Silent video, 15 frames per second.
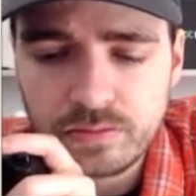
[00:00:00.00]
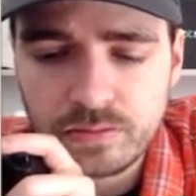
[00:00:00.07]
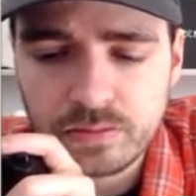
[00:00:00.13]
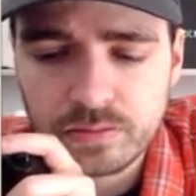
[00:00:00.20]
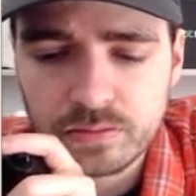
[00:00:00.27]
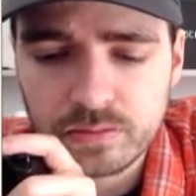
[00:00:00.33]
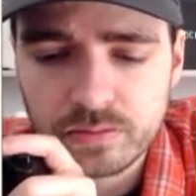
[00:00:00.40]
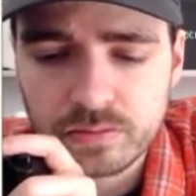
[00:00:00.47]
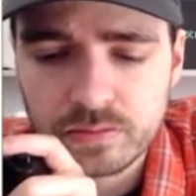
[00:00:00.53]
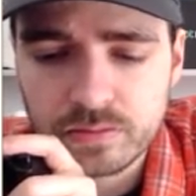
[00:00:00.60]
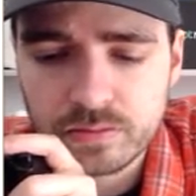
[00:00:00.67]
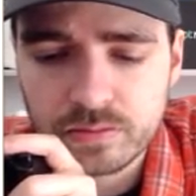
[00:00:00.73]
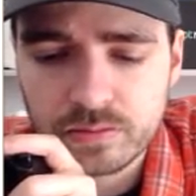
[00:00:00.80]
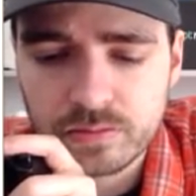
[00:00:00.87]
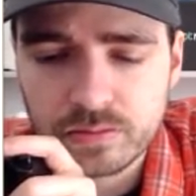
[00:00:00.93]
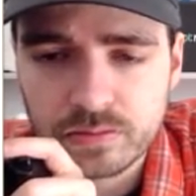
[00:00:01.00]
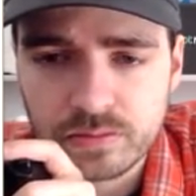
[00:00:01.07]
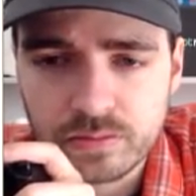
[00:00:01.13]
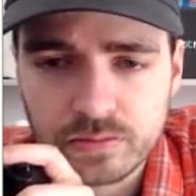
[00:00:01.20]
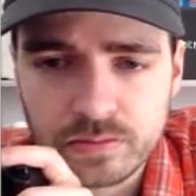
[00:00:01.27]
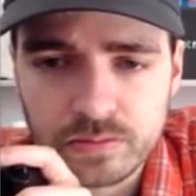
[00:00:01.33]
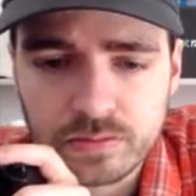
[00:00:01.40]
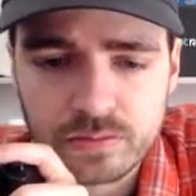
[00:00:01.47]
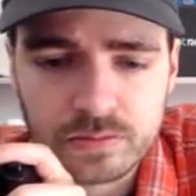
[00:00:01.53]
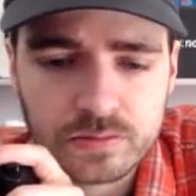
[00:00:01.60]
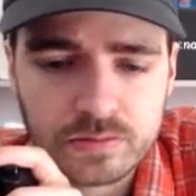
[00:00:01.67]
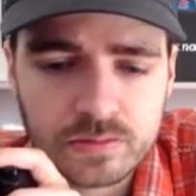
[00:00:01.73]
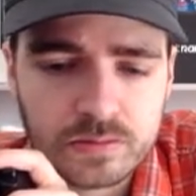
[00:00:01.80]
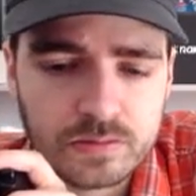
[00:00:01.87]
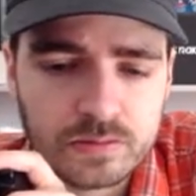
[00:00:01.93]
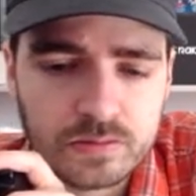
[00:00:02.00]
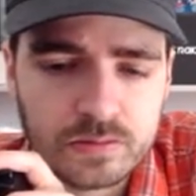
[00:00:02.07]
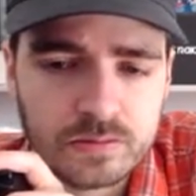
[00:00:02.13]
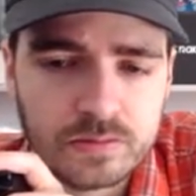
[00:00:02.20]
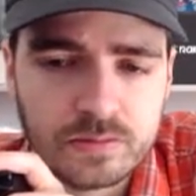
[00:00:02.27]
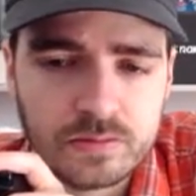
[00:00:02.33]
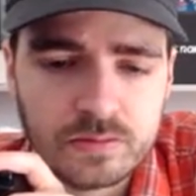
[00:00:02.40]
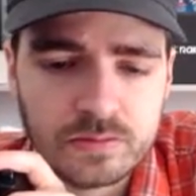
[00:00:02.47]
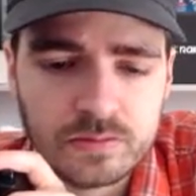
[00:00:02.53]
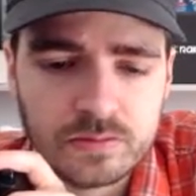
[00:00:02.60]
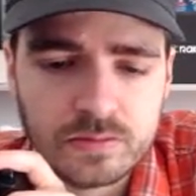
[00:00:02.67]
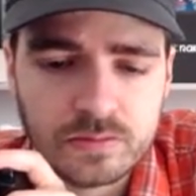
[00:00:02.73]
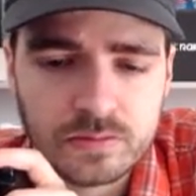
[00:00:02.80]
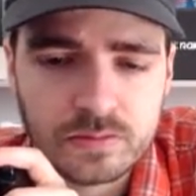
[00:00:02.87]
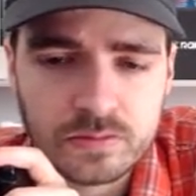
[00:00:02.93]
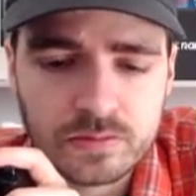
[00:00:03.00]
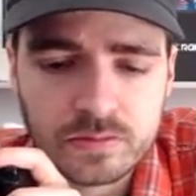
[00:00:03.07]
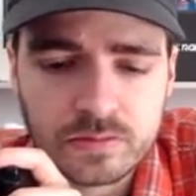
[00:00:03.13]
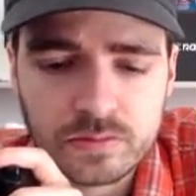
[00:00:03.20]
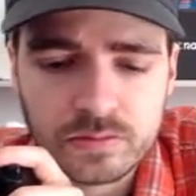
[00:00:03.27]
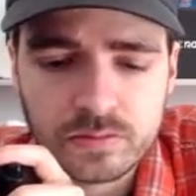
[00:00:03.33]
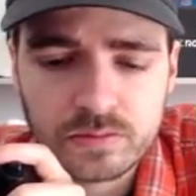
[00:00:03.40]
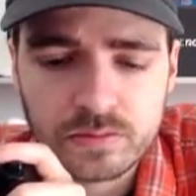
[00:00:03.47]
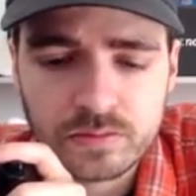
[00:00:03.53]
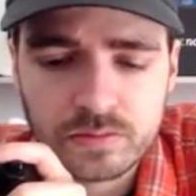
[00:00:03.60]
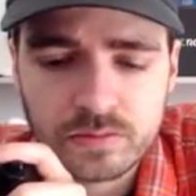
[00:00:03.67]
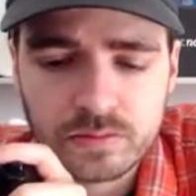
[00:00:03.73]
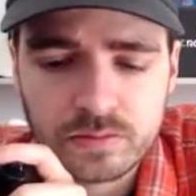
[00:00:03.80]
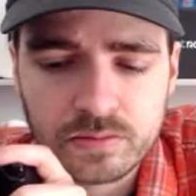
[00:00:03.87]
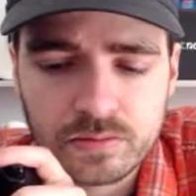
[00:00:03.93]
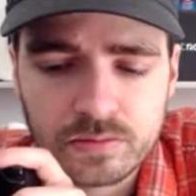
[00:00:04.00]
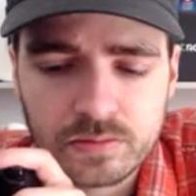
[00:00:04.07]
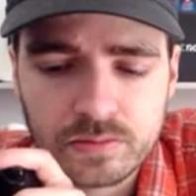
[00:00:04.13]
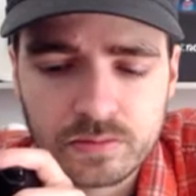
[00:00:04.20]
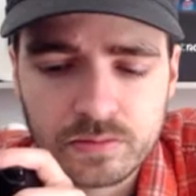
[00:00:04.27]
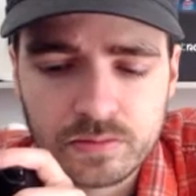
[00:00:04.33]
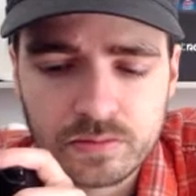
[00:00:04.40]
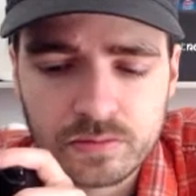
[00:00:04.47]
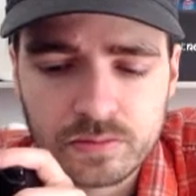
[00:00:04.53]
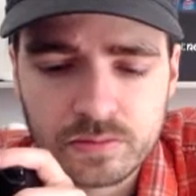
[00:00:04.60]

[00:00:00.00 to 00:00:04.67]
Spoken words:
The person shown says nothing.